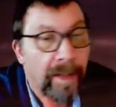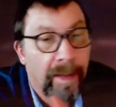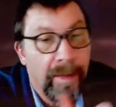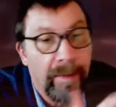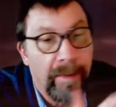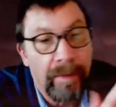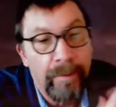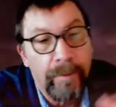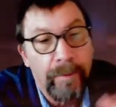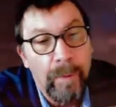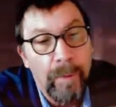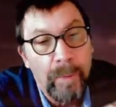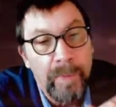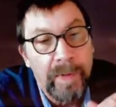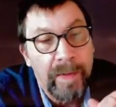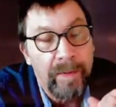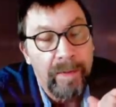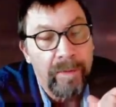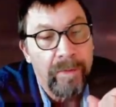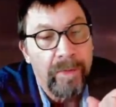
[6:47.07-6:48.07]
Therefore, we
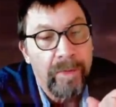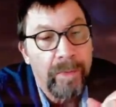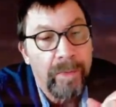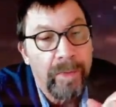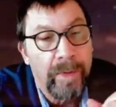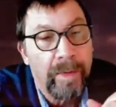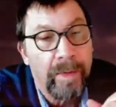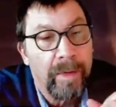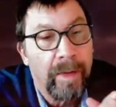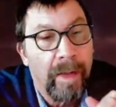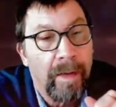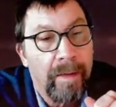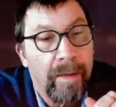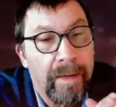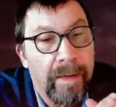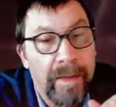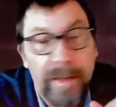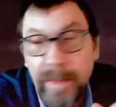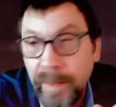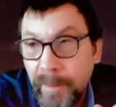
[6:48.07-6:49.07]
can tune in
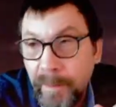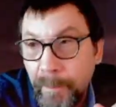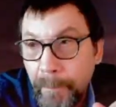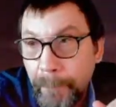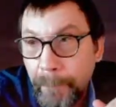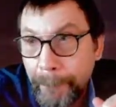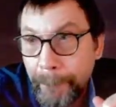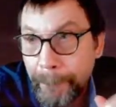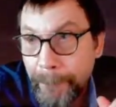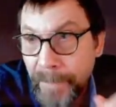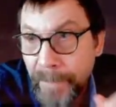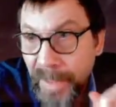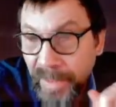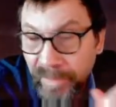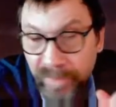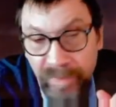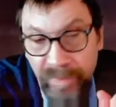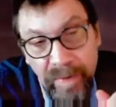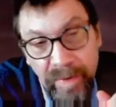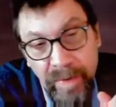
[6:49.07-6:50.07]
the
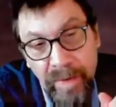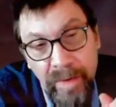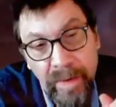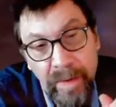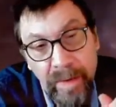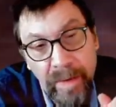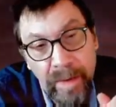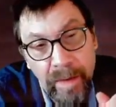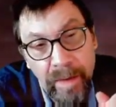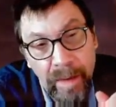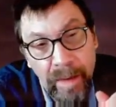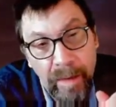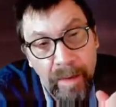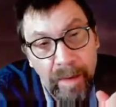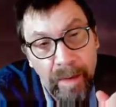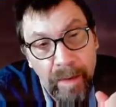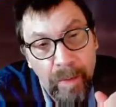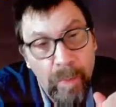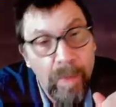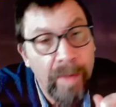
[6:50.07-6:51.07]
best
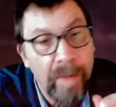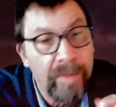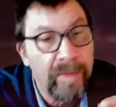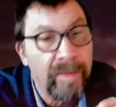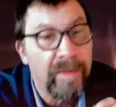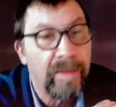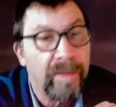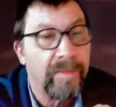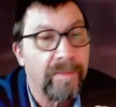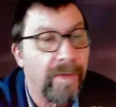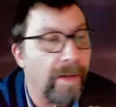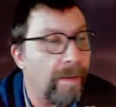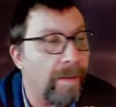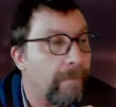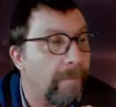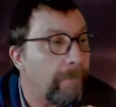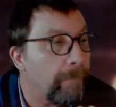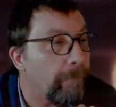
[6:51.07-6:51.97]
quantity of air.